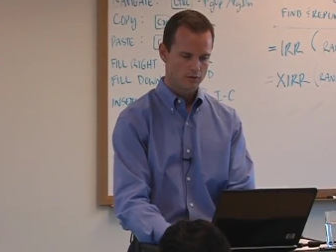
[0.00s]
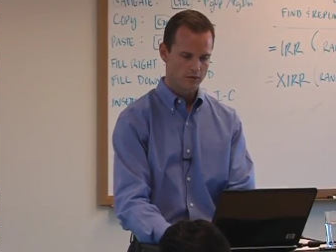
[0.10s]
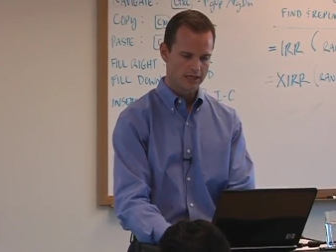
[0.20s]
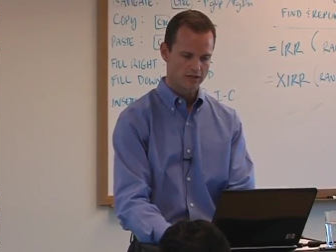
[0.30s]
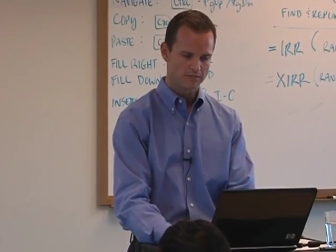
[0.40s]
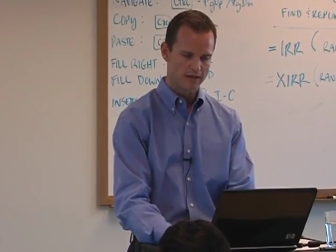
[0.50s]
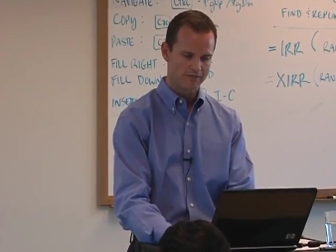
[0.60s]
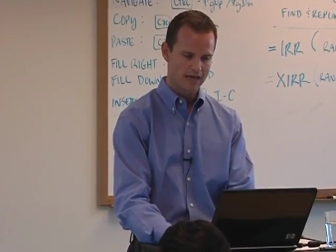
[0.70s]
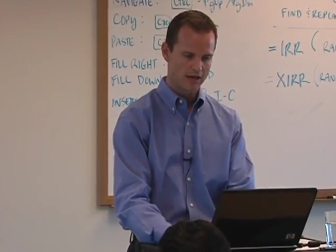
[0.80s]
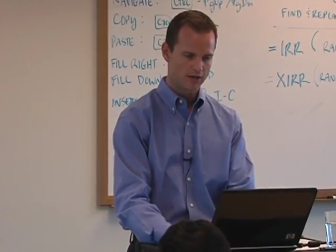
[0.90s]
range of my
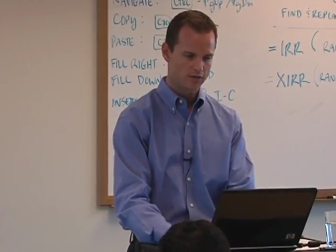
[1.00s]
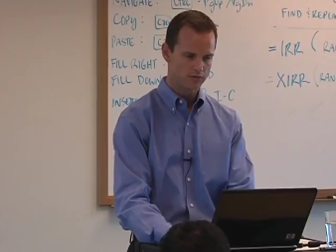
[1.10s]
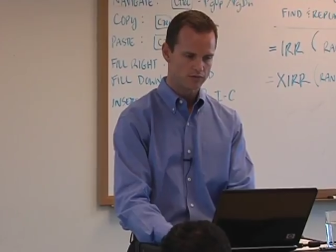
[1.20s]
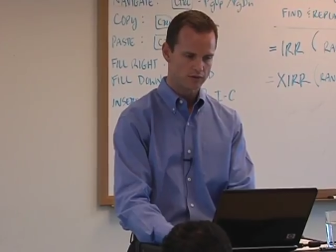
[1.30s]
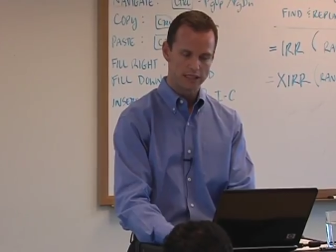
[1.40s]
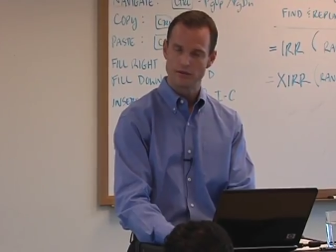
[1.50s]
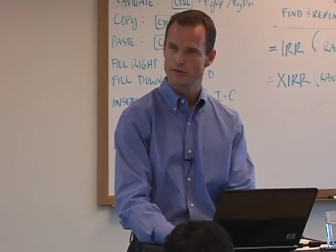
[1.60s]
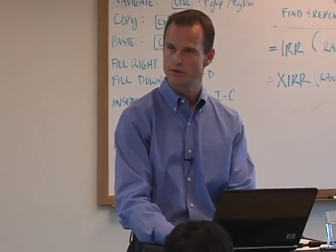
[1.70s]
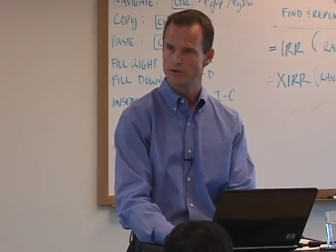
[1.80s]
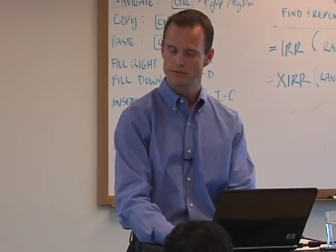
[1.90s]
values,
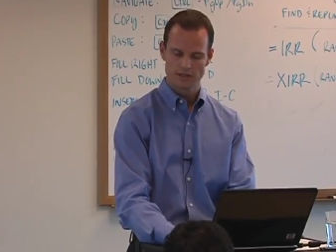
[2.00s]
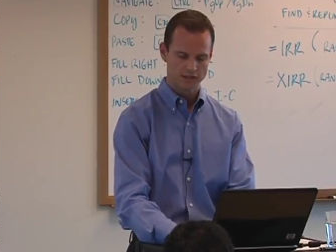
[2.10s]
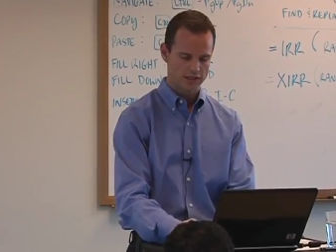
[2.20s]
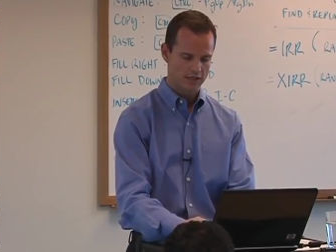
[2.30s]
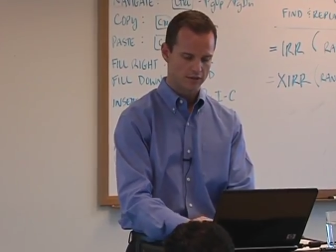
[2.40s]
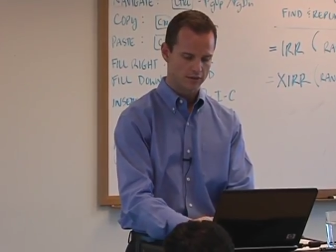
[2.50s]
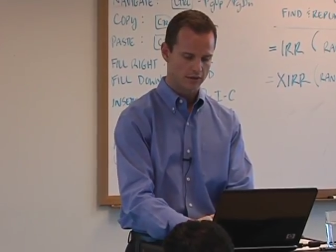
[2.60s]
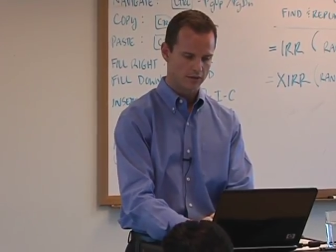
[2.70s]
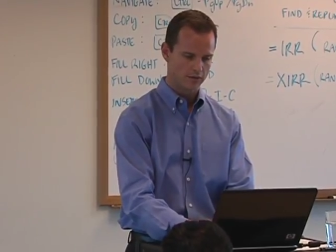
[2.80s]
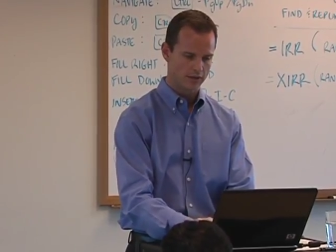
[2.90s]
E33 to
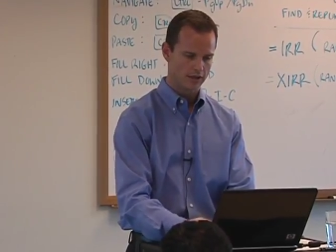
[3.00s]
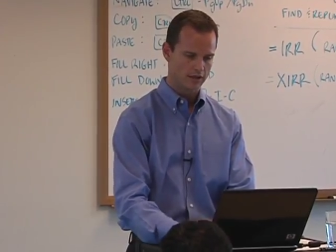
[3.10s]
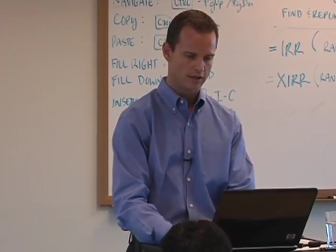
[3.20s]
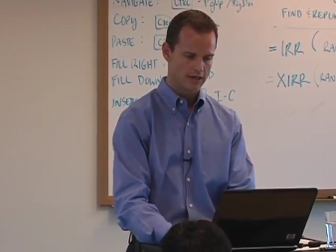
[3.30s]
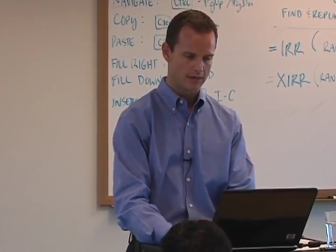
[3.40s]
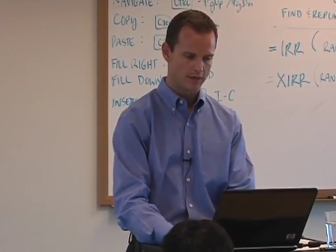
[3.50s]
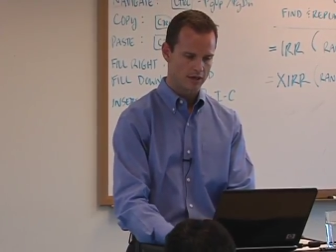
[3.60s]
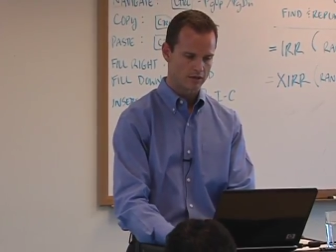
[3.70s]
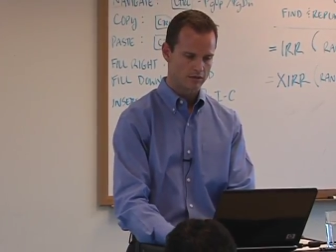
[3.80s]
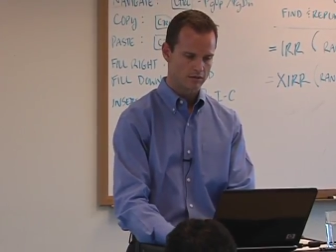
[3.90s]
J33, comma,